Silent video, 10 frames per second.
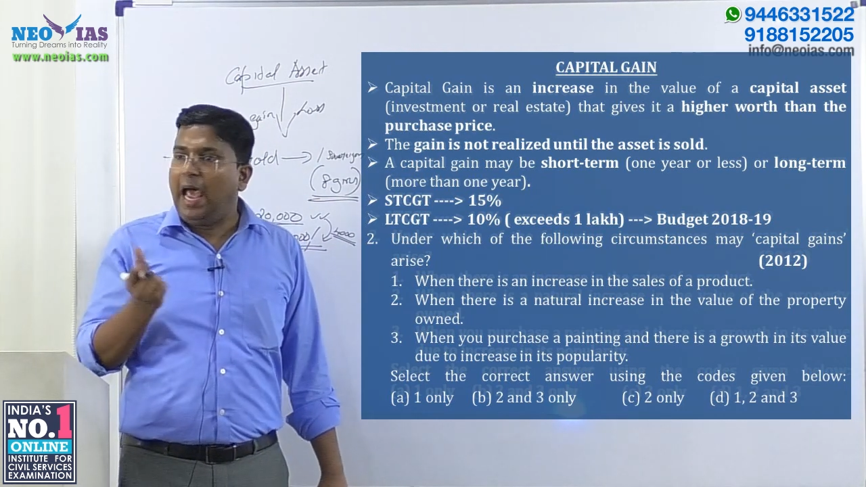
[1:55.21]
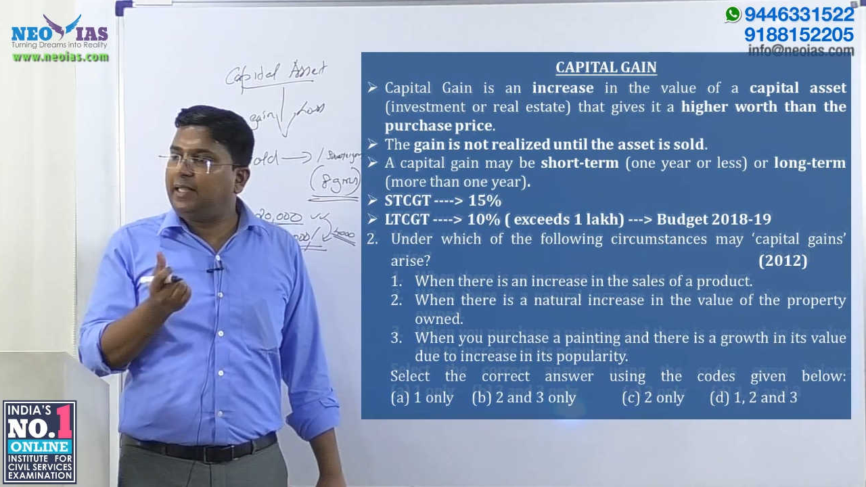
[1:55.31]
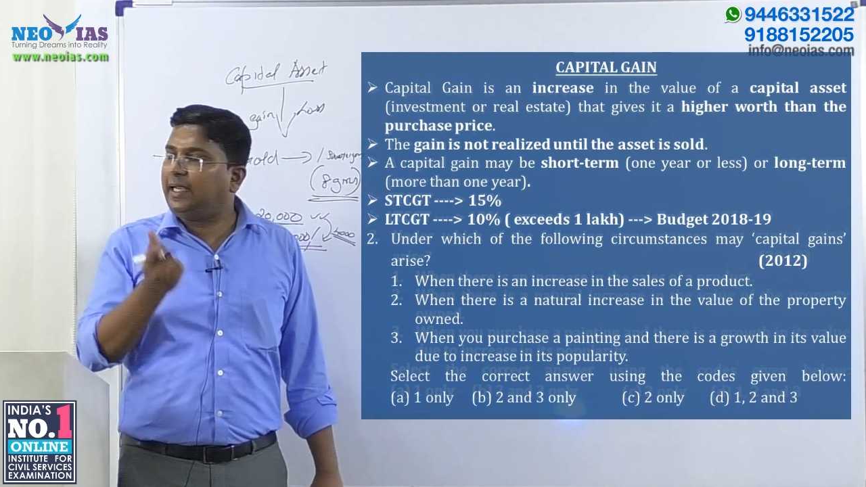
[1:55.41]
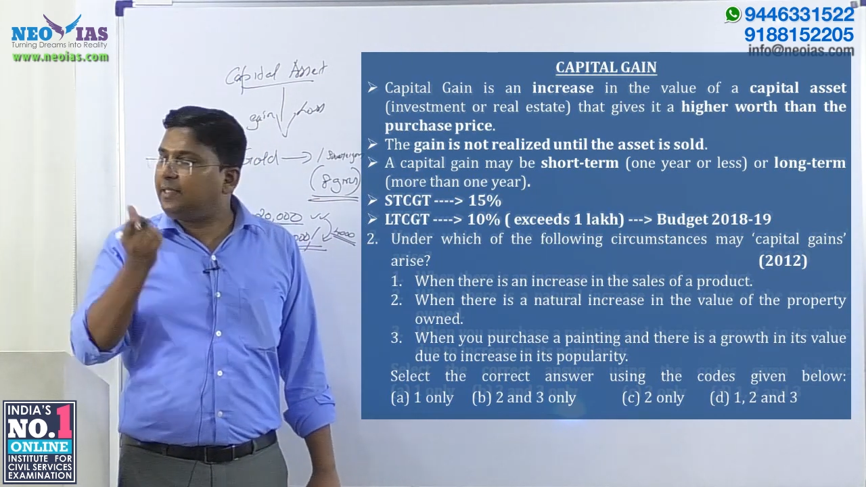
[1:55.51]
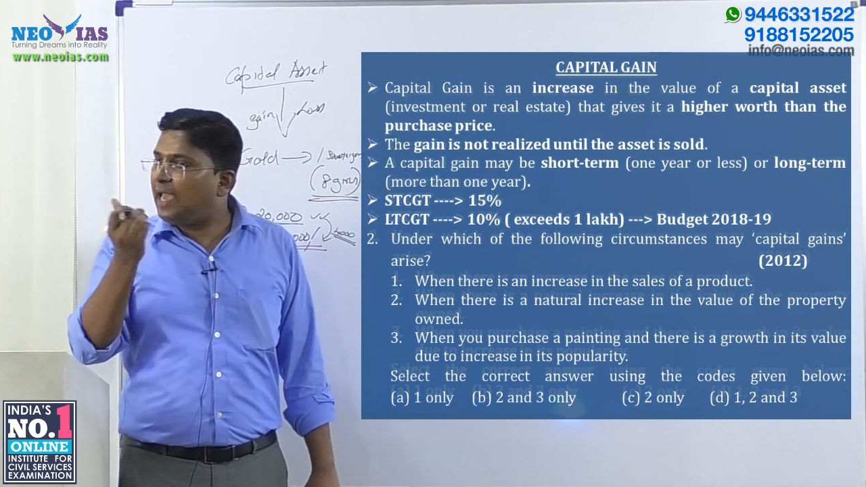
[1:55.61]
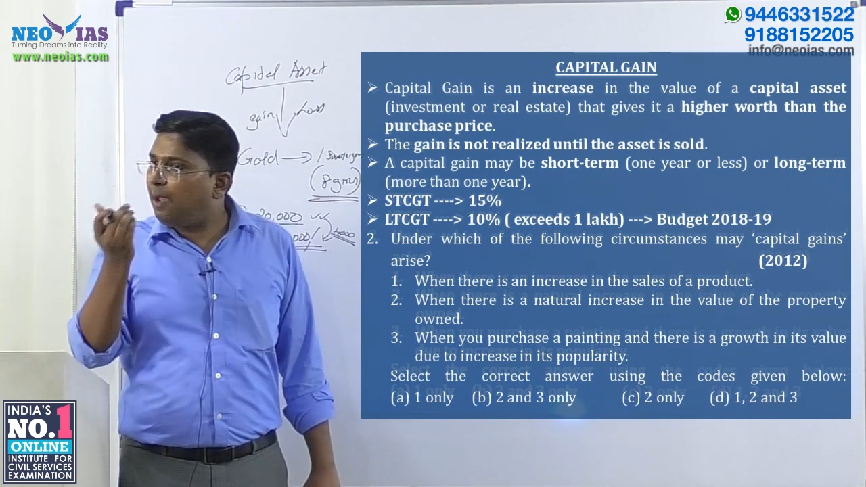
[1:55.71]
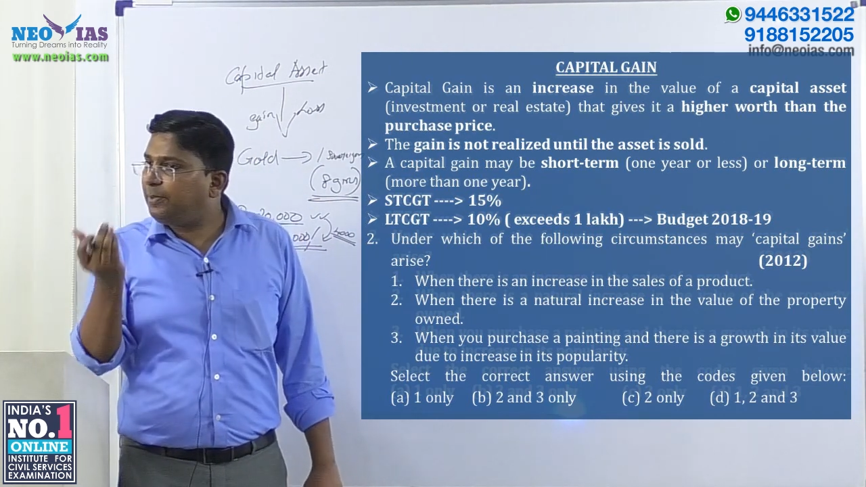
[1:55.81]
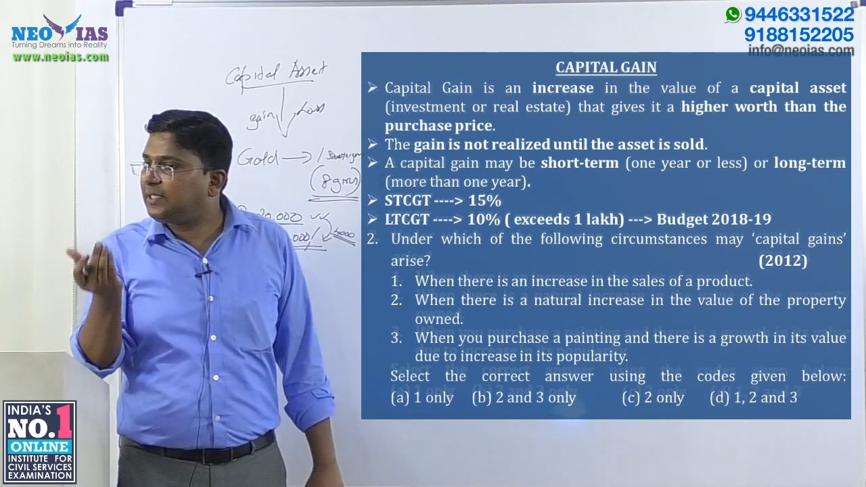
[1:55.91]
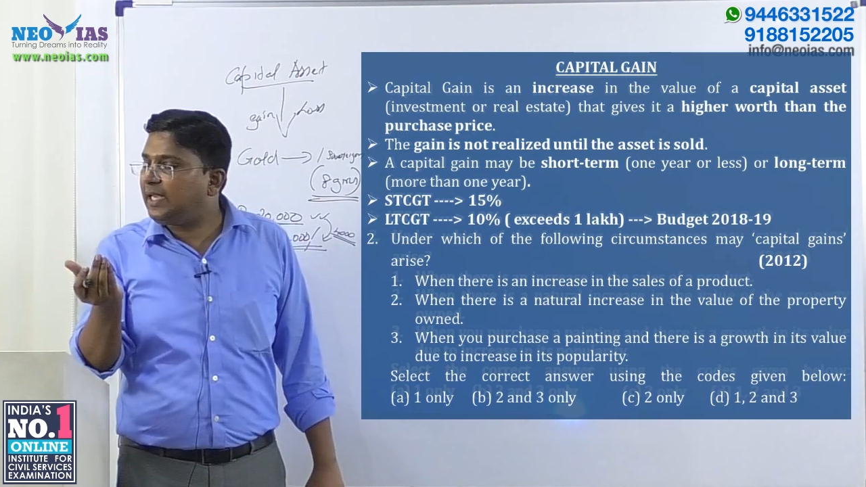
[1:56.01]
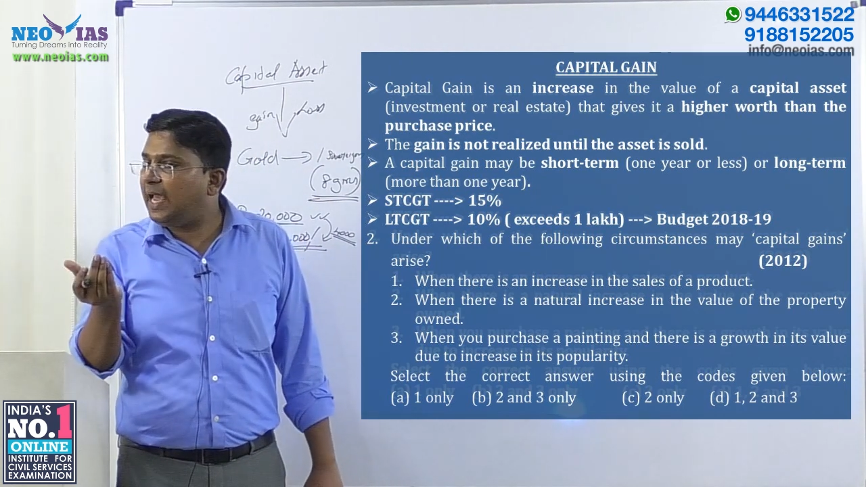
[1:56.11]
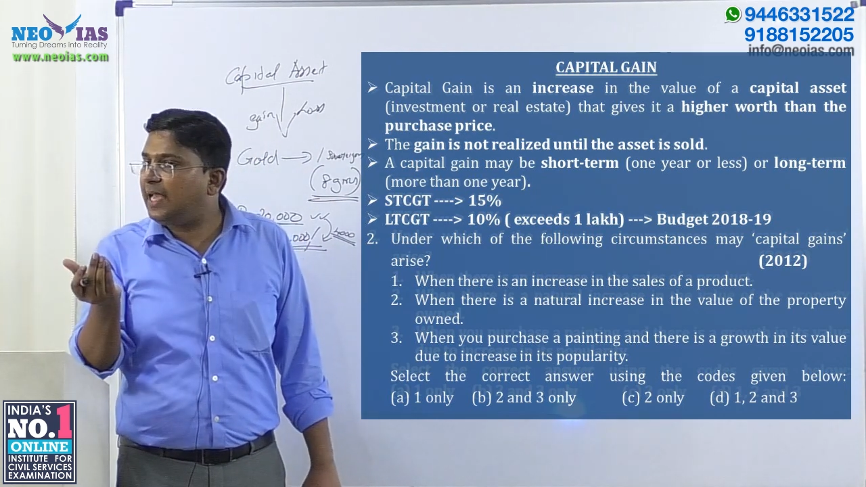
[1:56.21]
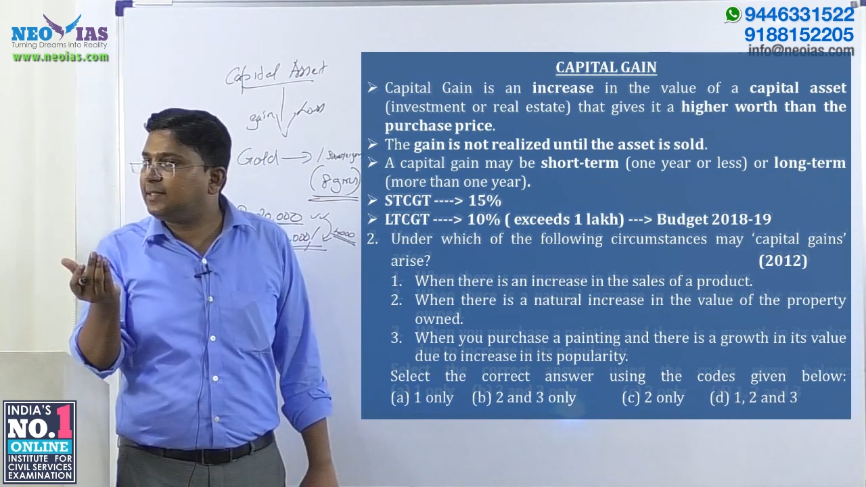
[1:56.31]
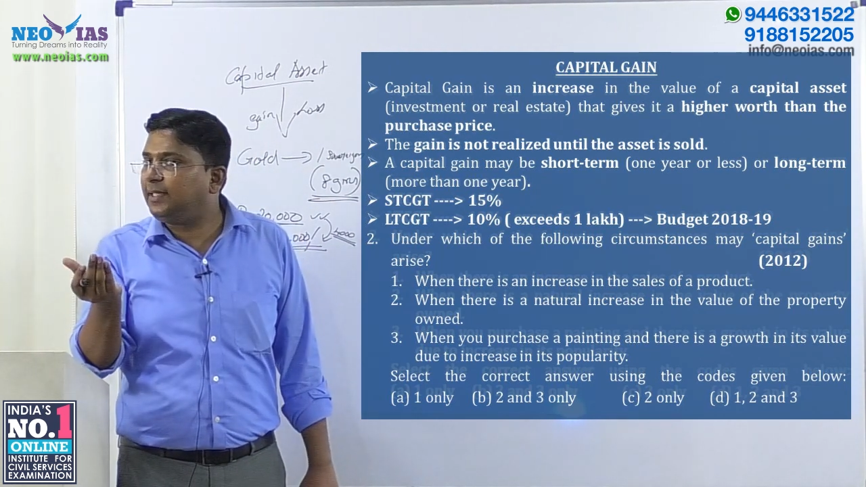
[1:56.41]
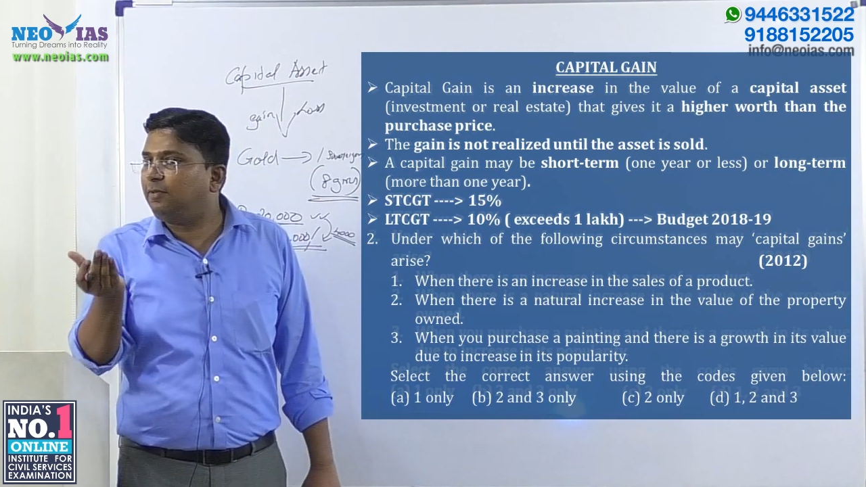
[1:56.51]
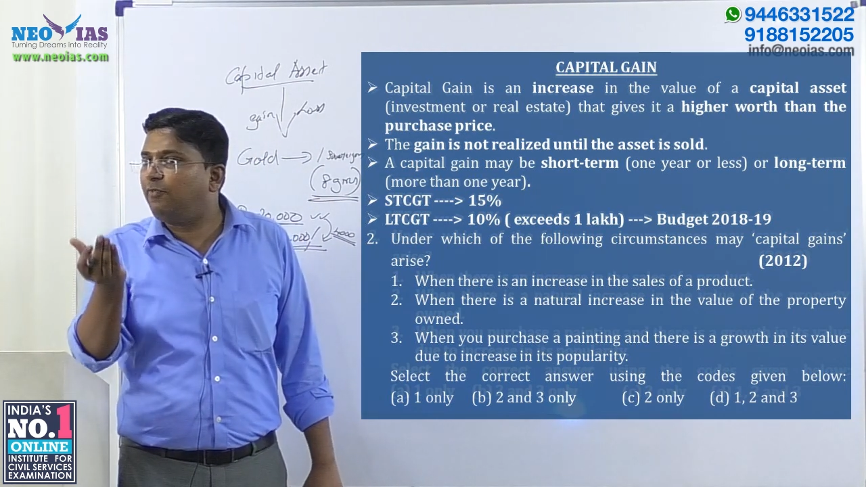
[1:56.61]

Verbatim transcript: and that capital asset